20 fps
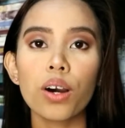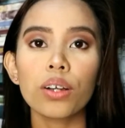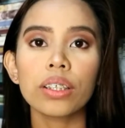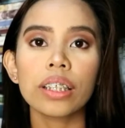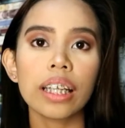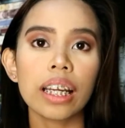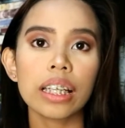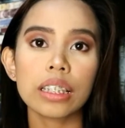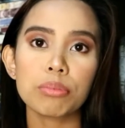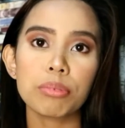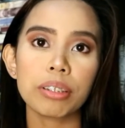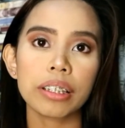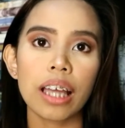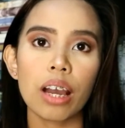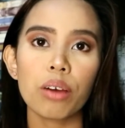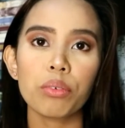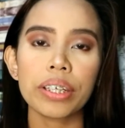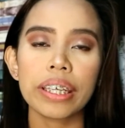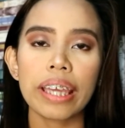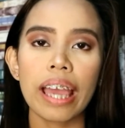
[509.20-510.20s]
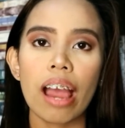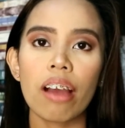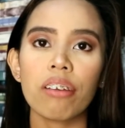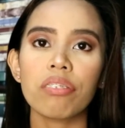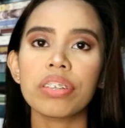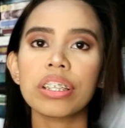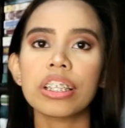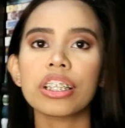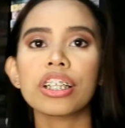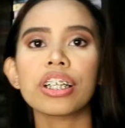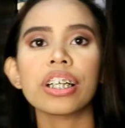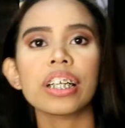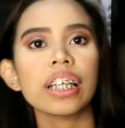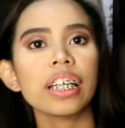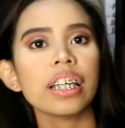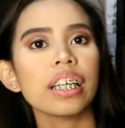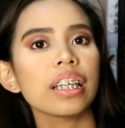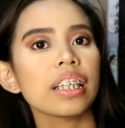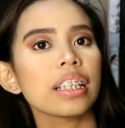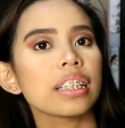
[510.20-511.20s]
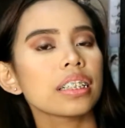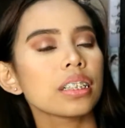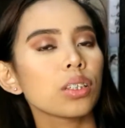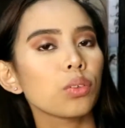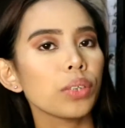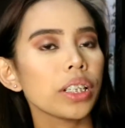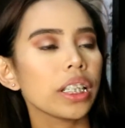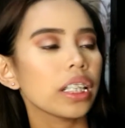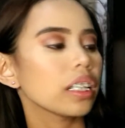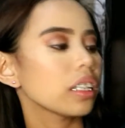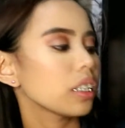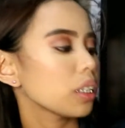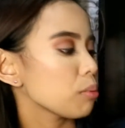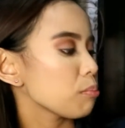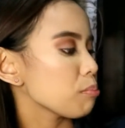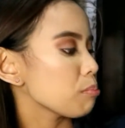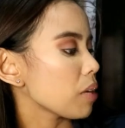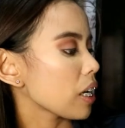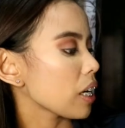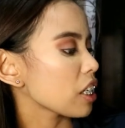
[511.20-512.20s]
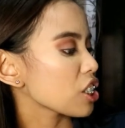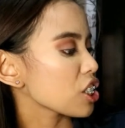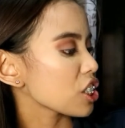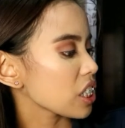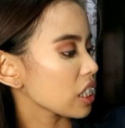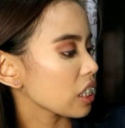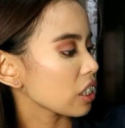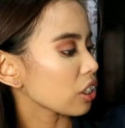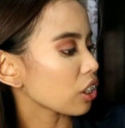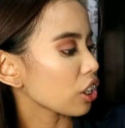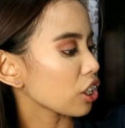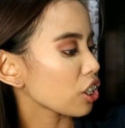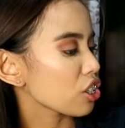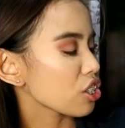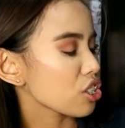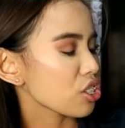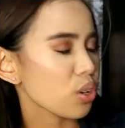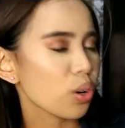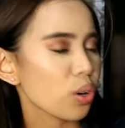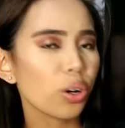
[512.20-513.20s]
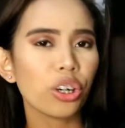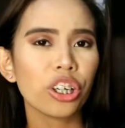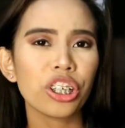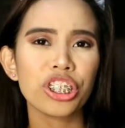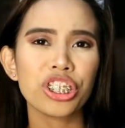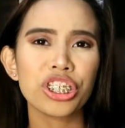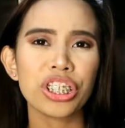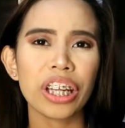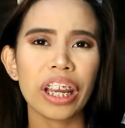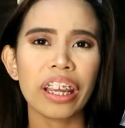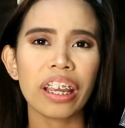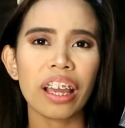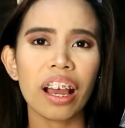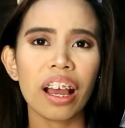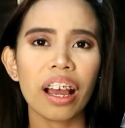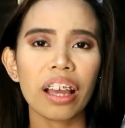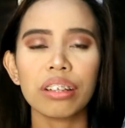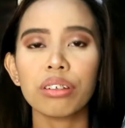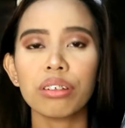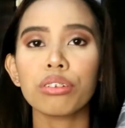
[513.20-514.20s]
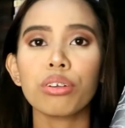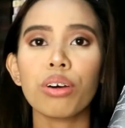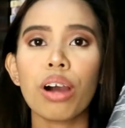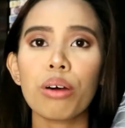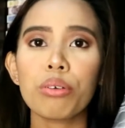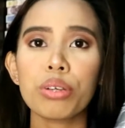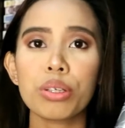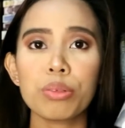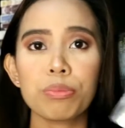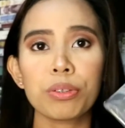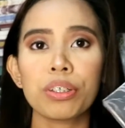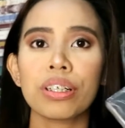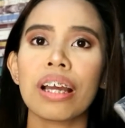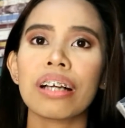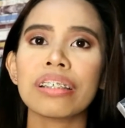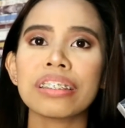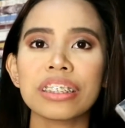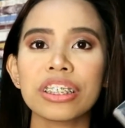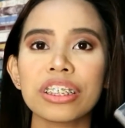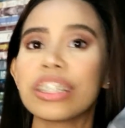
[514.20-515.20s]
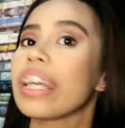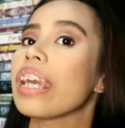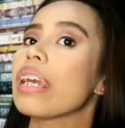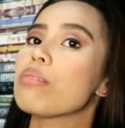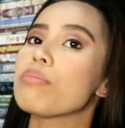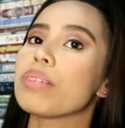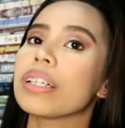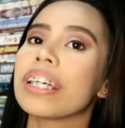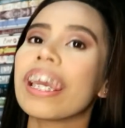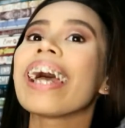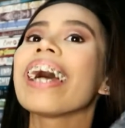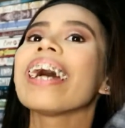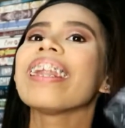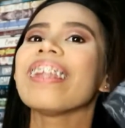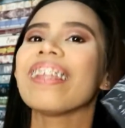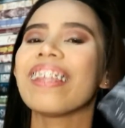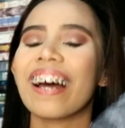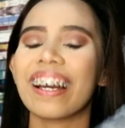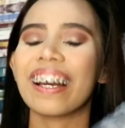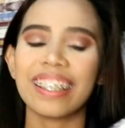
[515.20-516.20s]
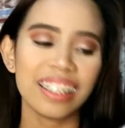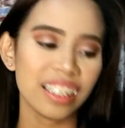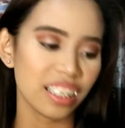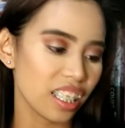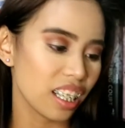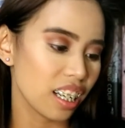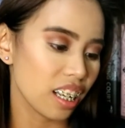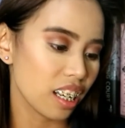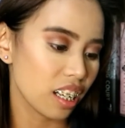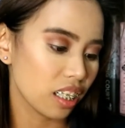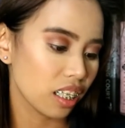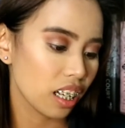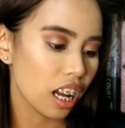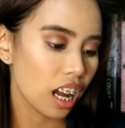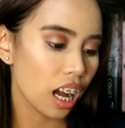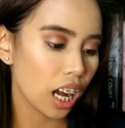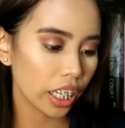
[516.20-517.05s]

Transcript: the next book that we have here is The Wicked Deep by Shi Earnshaw or Shea. I don't know how you pronounce her name. Again, lagi na lang.